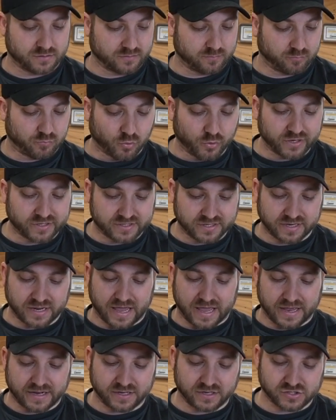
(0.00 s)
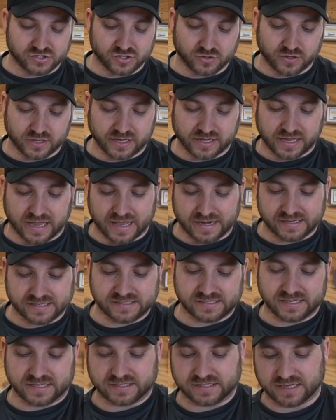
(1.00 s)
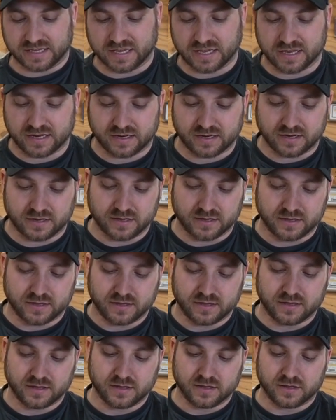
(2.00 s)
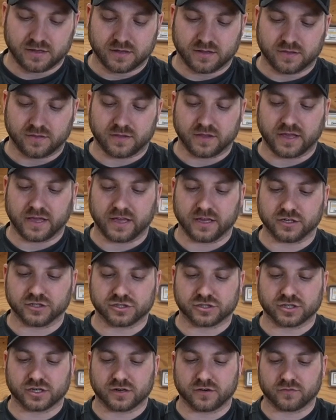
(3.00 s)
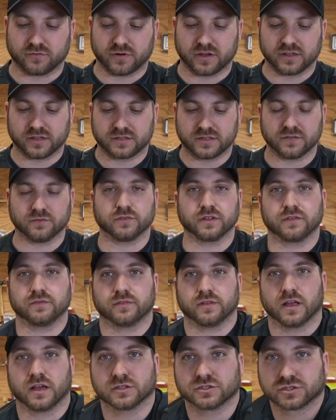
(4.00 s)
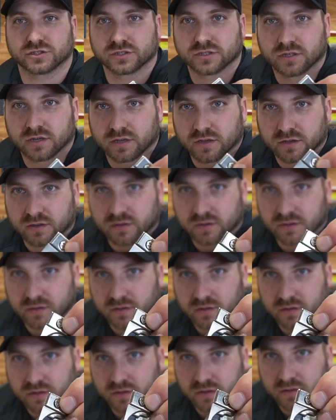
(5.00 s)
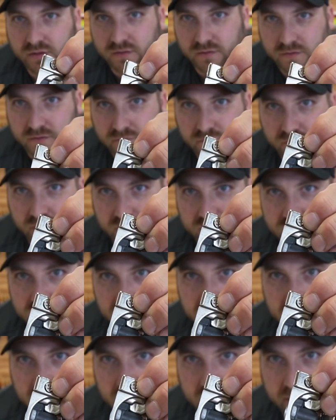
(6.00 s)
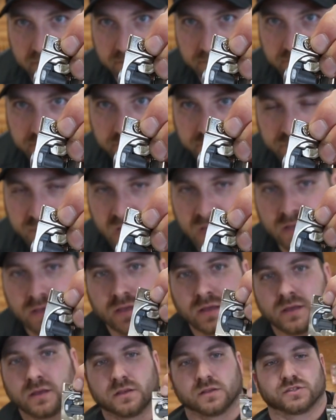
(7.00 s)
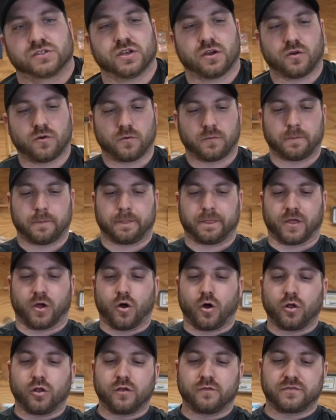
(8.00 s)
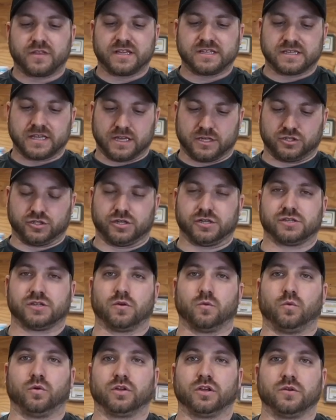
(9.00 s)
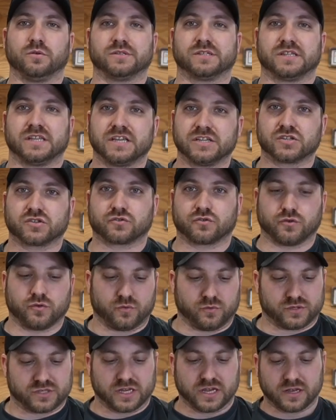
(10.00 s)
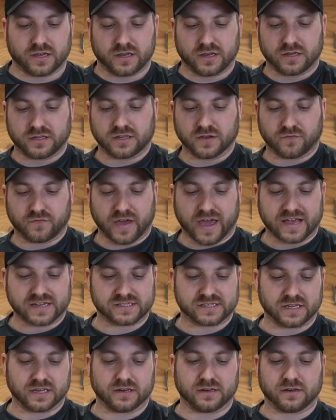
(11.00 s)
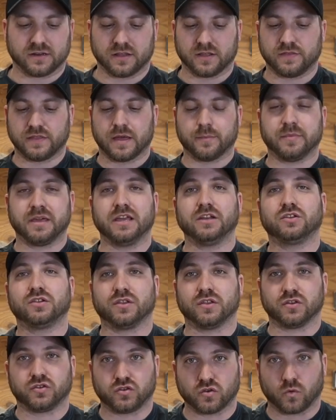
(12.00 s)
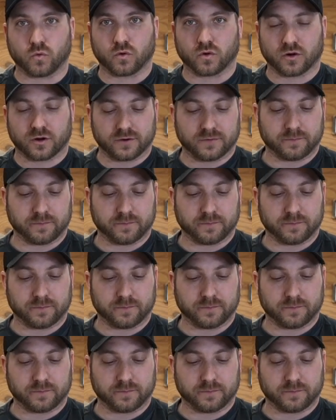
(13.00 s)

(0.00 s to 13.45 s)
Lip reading: pointed end so that it kind of sits in the hinge relatively flush. If you can see that. So all of these hinges will use these screws to fasten them into the door.